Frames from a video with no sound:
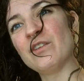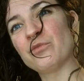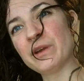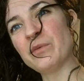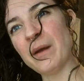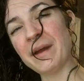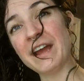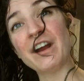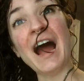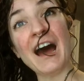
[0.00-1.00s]
re-wet my
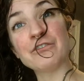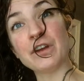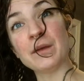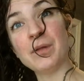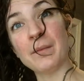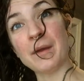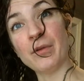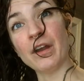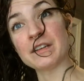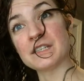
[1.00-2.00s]
hair after I apply my
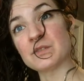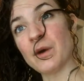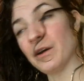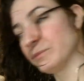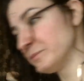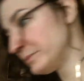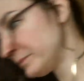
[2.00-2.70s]
products as well.